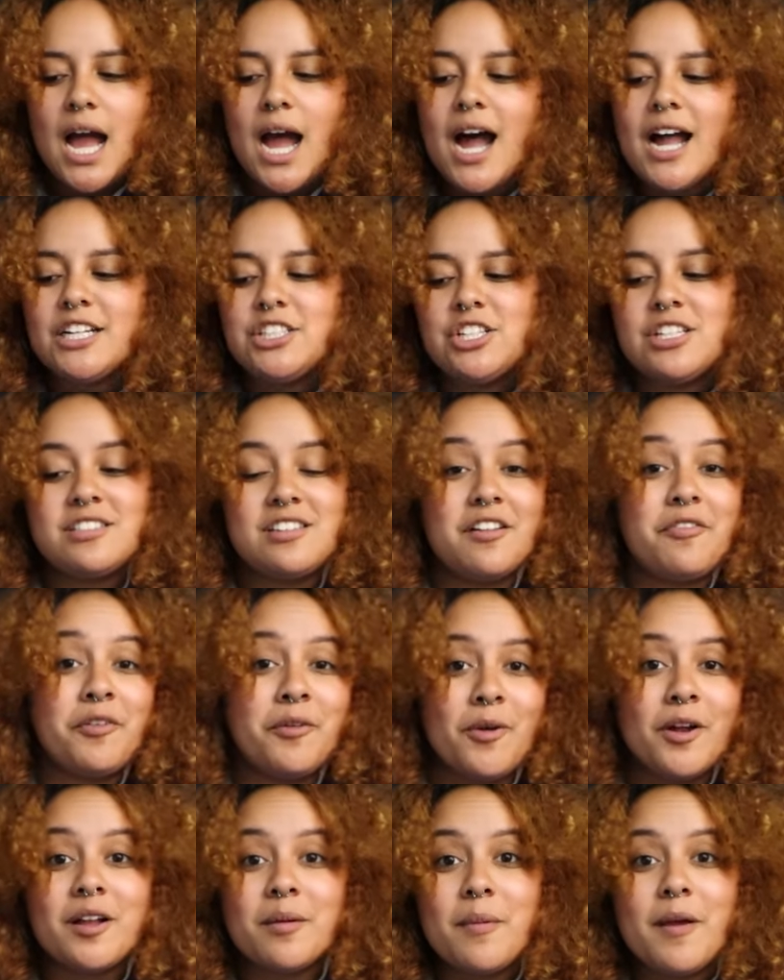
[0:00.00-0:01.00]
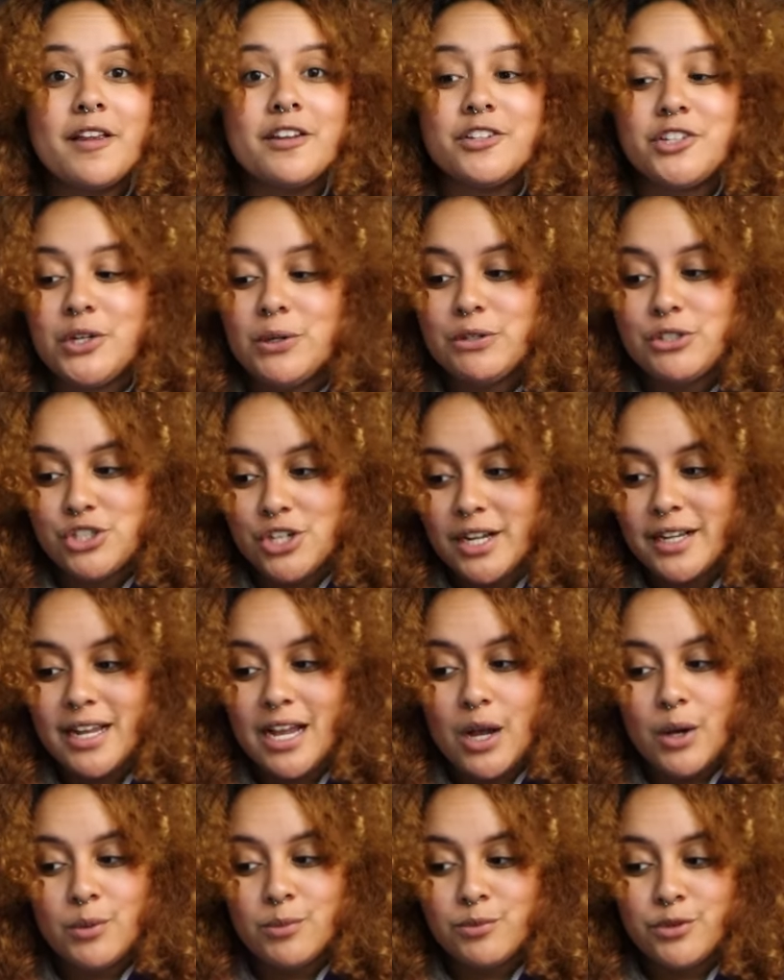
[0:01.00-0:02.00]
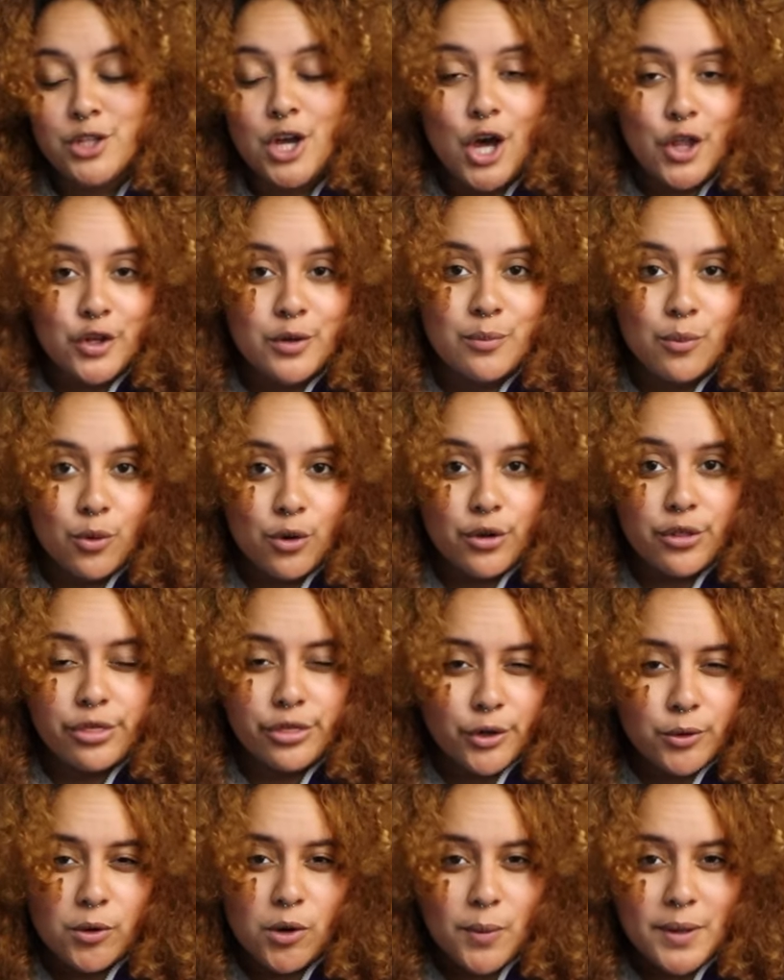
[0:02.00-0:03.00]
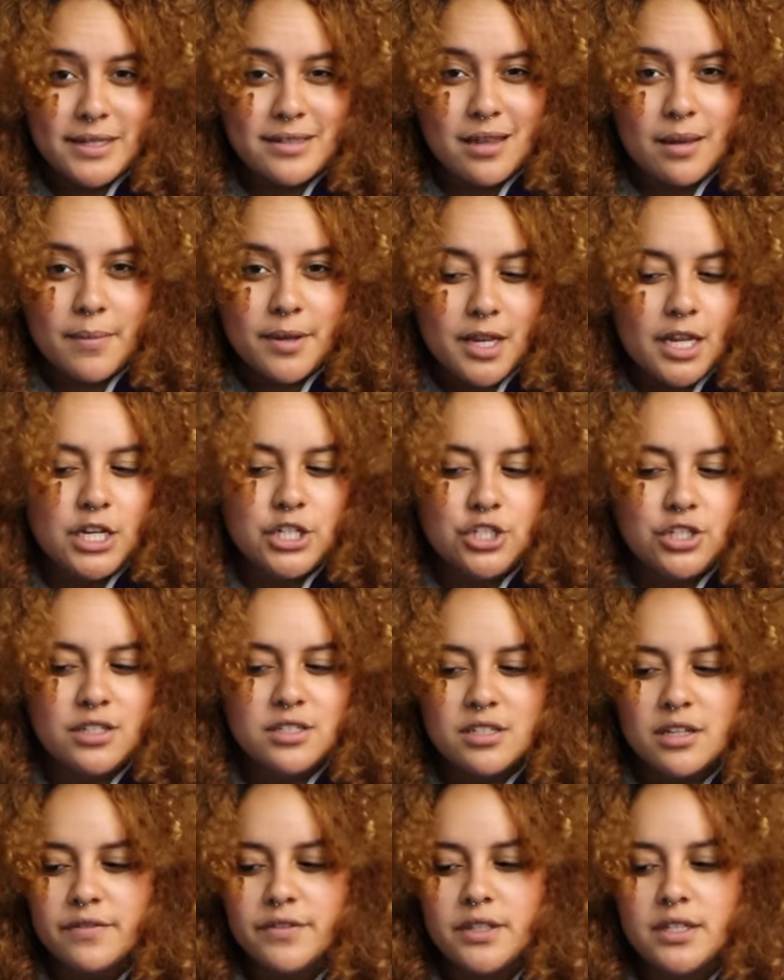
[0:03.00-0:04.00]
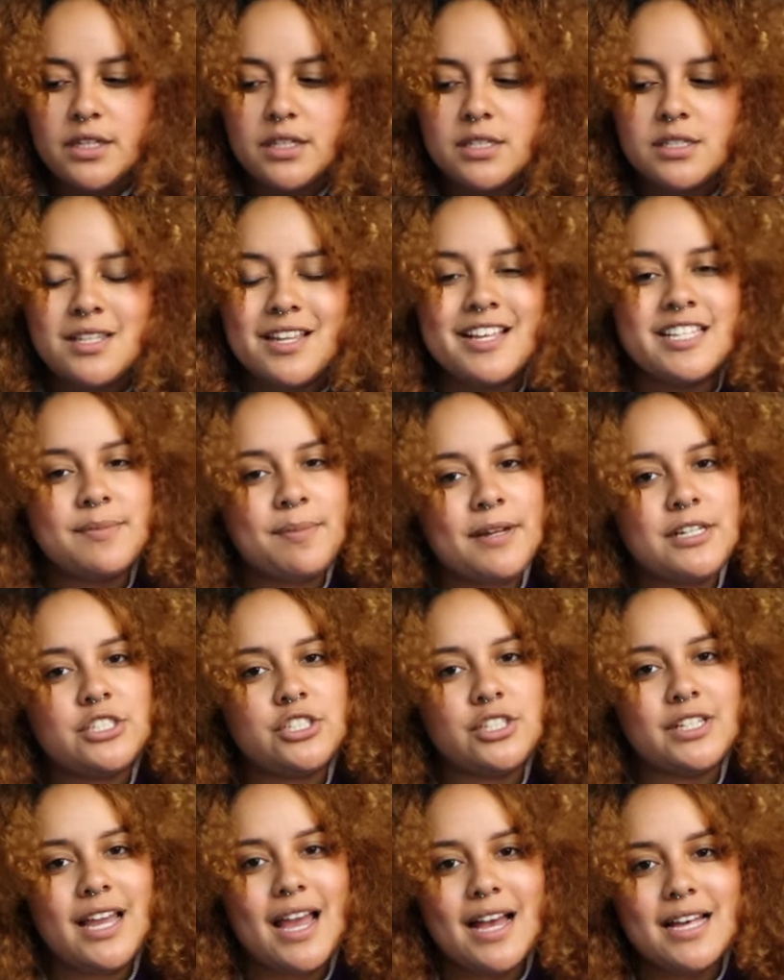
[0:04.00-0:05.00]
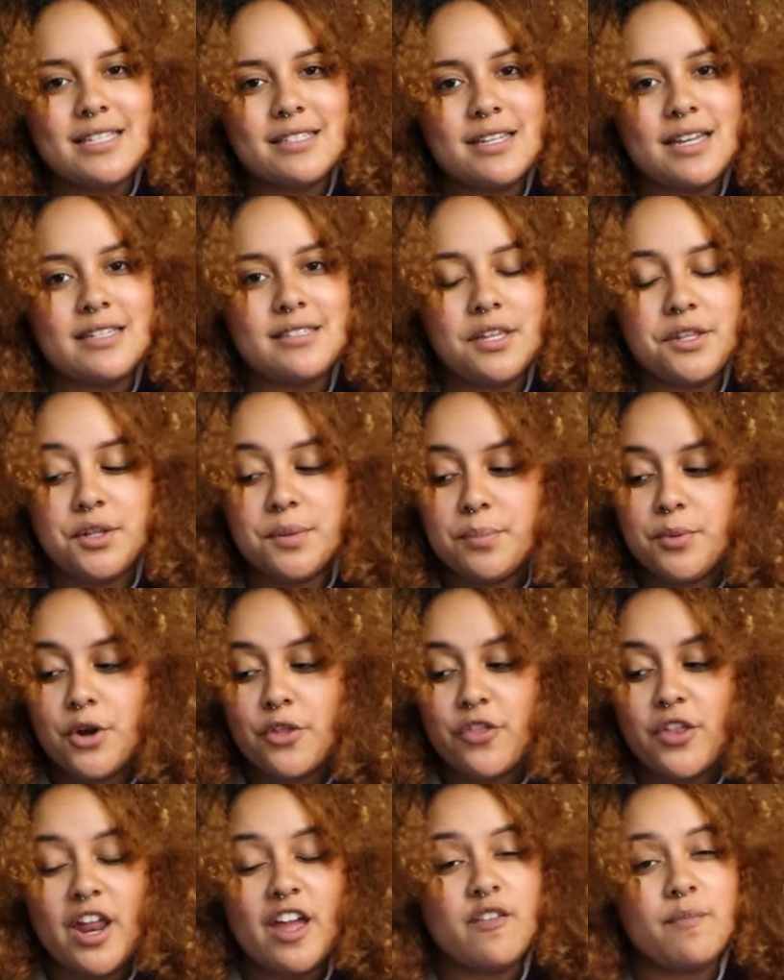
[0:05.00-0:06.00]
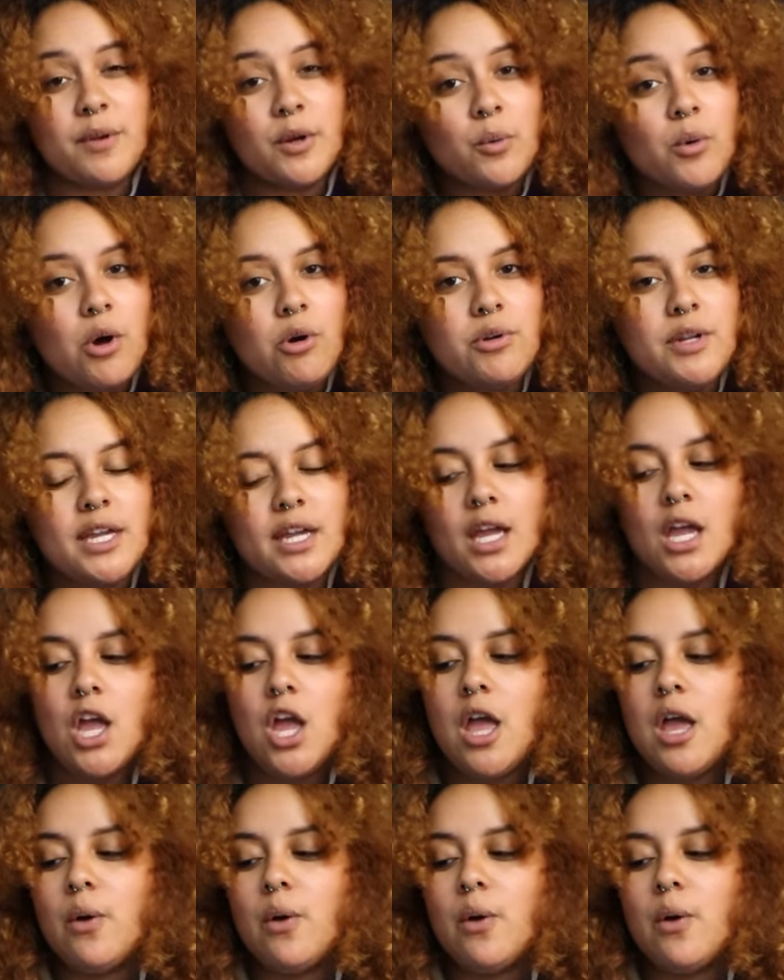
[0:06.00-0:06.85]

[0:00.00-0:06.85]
I just definitely recommend you check out other more thorough examinations of this, especially essays in the book that I've been quoting,